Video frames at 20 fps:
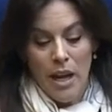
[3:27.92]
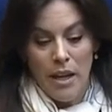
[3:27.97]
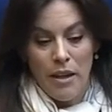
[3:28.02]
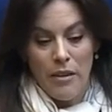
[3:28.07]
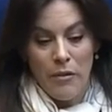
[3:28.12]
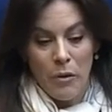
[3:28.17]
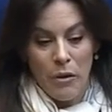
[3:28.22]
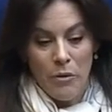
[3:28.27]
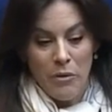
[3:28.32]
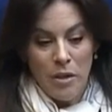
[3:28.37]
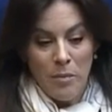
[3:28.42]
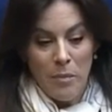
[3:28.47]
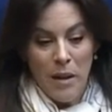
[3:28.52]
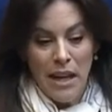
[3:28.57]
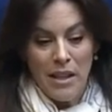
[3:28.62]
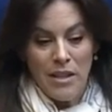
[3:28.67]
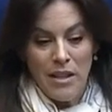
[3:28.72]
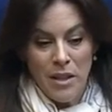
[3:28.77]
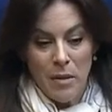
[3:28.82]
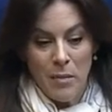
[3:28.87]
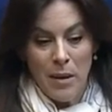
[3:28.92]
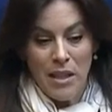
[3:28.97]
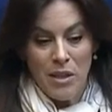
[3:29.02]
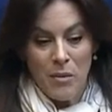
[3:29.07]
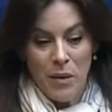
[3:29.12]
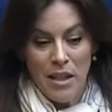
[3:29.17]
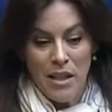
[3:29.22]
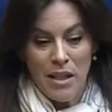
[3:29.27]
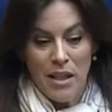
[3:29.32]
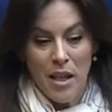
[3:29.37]
with respect, the best
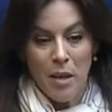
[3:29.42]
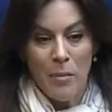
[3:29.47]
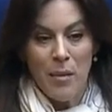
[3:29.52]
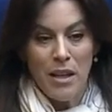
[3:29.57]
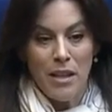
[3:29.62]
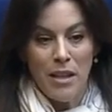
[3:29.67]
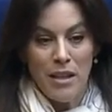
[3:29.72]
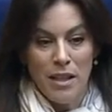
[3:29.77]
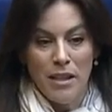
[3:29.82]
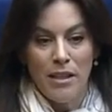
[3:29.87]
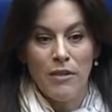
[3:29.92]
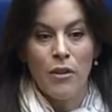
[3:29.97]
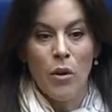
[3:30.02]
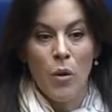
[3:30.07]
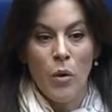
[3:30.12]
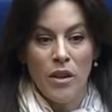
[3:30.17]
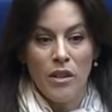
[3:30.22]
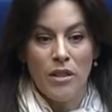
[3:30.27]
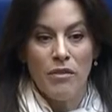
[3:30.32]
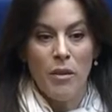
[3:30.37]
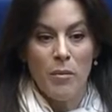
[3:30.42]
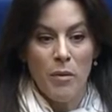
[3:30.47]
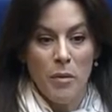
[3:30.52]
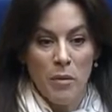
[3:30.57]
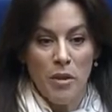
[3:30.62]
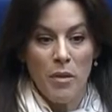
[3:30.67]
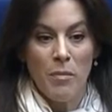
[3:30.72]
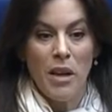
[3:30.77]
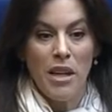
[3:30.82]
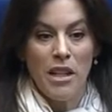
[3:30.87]
way to think about it is, of course, from the
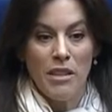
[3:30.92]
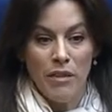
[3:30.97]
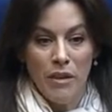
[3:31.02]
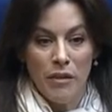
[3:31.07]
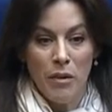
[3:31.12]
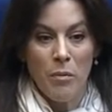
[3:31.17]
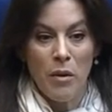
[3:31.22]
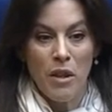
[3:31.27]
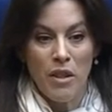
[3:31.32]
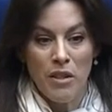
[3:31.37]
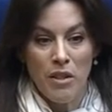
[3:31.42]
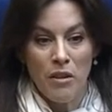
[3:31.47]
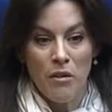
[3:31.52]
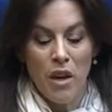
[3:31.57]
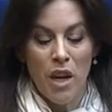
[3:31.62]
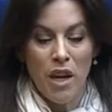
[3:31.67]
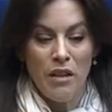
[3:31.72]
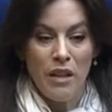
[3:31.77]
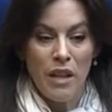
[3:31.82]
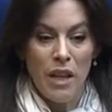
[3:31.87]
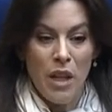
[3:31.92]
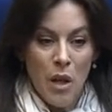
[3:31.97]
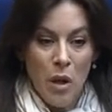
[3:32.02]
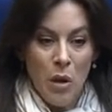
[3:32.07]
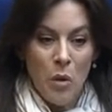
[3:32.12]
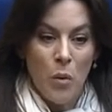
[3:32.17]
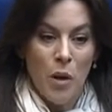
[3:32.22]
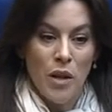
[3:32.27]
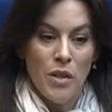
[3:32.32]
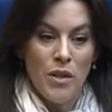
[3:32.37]
perspective of the person arriving,
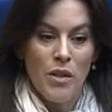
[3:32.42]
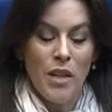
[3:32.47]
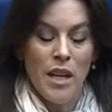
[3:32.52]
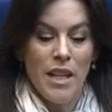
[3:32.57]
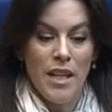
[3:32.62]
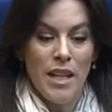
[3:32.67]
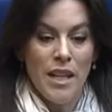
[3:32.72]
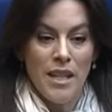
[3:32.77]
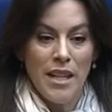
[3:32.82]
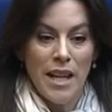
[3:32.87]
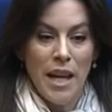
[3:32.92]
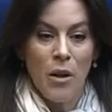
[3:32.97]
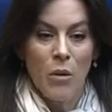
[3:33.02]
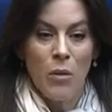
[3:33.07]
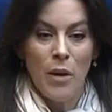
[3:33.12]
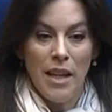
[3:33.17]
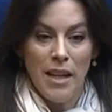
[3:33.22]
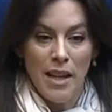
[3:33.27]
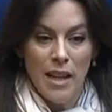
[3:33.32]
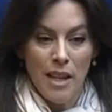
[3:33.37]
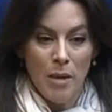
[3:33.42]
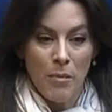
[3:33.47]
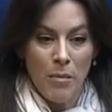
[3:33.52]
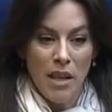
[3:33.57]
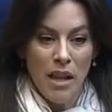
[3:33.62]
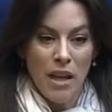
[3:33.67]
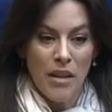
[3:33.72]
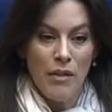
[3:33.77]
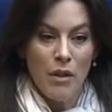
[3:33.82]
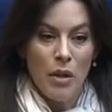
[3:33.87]
what do they need, how quickly can it be
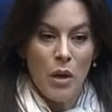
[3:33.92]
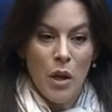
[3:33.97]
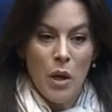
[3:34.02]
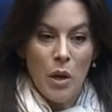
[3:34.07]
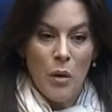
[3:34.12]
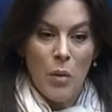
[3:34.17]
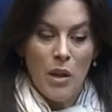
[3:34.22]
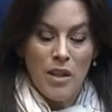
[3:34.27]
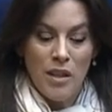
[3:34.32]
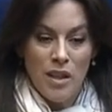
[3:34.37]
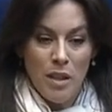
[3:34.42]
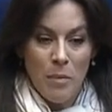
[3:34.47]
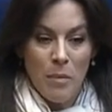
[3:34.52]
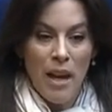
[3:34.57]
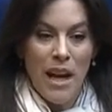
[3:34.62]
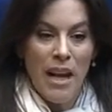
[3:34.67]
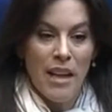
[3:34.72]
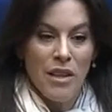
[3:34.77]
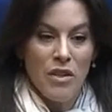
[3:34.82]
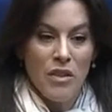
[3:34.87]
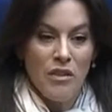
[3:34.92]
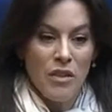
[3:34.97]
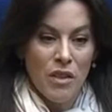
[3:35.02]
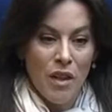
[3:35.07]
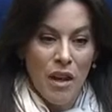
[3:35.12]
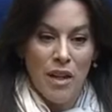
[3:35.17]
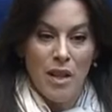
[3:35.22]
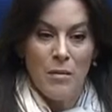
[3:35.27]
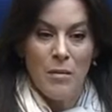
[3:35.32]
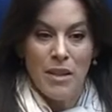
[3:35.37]
given, what is the package of
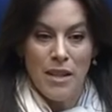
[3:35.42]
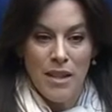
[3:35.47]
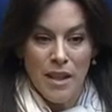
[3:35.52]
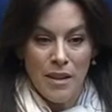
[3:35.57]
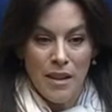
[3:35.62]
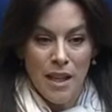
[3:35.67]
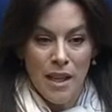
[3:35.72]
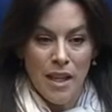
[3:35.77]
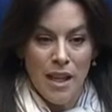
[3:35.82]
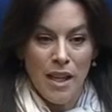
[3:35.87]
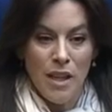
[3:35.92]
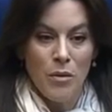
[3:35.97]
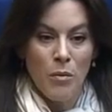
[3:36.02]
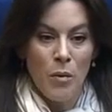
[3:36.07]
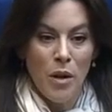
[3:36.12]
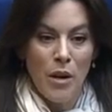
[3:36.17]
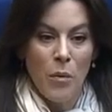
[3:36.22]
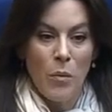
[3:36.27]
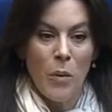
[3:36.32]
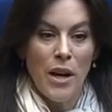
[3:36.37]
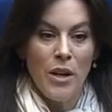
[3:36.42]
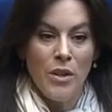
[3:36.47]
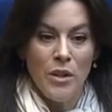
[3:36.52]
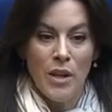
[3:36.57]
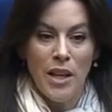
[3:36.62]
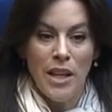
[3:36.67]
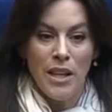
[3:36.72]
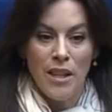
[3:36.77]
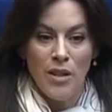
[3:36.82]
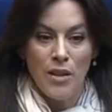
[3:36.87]
documents that they need, where do
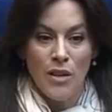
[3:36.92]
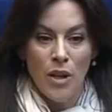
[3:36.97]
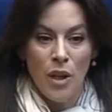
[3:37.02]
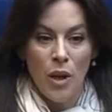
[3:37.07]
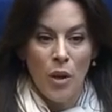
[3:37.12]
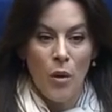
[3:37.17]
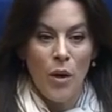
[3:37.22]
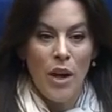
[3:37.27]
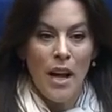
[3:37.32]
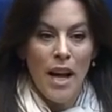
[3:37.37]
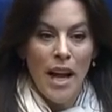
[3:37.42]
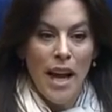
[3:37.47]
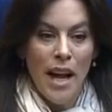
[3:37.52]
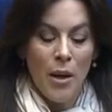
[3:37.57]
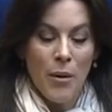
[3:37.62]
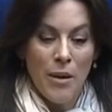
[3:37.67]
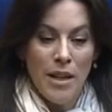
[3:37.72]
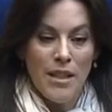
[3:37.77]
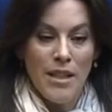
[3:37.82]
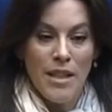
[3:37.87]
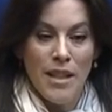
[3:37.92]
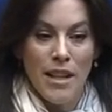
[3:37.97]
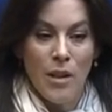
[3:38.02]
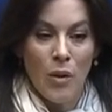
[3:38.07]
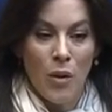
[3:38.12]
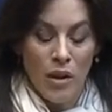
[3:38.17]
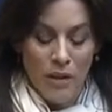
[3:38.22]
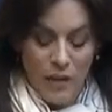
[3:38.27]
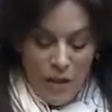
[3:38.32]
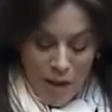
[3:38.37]
they need to go, how easy can
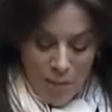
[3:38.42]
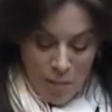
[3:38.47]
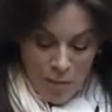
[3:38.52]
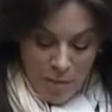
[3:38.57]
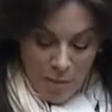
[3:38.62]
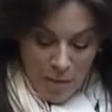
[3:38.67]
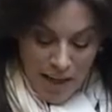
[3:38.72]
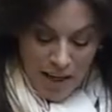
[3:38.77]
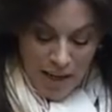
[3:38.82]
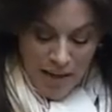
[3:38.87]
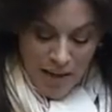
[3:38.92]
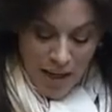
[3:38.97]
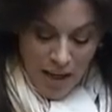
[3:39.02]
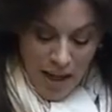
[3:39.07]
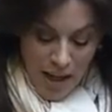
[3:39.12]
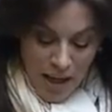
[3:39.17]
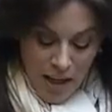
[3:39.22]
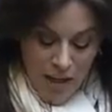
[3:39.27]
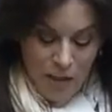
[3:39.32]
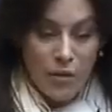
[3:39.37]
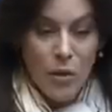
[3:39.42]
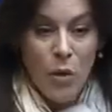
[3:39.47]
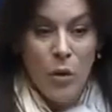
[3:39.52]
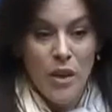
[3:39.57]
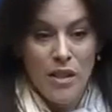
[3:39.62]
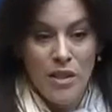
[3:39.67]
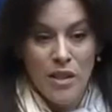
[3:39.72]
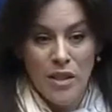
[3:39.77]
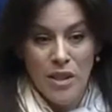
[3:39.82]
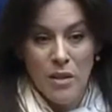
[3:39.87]
all of that be made, and of
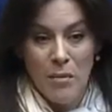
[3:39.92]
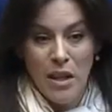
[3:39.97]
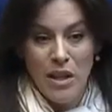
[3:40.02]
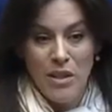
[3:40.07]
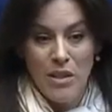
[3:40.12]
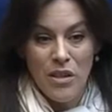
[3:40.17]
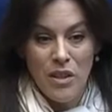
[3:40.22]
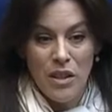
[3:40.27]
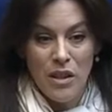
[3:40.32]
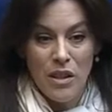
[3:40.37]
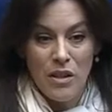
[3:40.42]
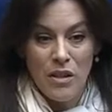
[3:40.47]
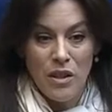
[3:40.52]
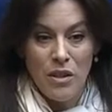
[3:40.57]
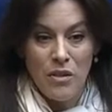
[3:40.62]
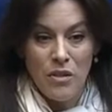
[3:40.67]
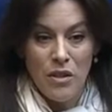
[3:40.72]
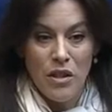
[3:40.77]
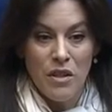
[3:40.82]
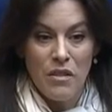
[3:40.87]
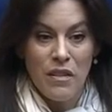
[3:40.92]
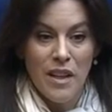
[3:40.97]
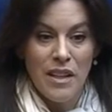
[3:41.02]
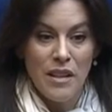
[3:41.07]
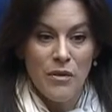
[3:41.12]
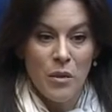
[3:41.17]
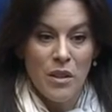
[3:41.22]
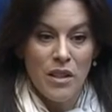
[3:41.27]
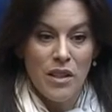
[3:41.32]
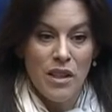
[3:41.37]
course, as you mentioned, the
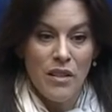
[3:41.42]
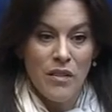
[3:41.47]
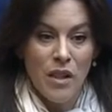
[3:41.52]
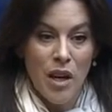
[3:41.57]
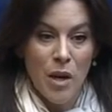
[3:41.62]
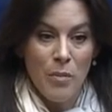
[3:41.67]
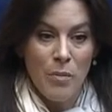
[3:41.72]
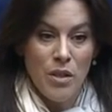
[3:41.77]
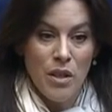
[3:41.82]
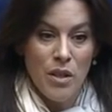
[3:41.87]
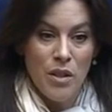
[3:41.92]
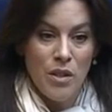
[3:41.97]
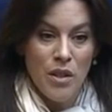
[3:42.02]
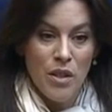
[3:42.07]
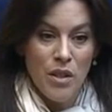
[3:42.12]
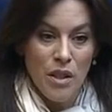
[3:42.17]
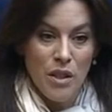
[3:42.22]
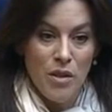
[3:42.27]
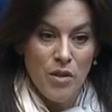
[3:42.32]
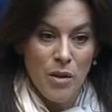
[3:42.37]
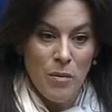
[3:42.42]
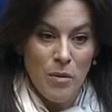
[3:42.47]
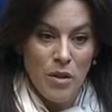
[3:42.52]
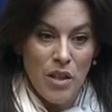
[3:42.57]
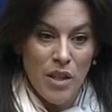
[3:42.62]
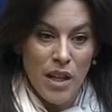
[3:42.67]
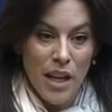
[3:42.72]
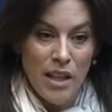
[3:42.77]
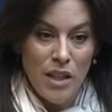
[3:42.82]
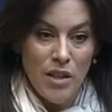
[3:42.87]
Defence Forces have the opportunity to contribute to
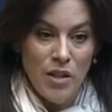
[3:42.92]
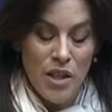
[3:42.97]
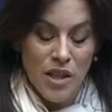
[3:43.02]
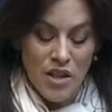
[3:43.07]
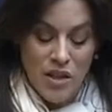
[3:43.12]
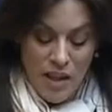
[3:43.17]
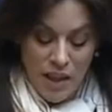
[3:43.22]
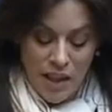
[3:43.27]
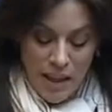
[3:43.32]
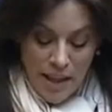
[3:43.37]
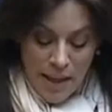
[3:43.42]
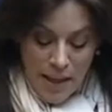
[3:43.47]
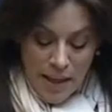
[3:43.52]
that logistically.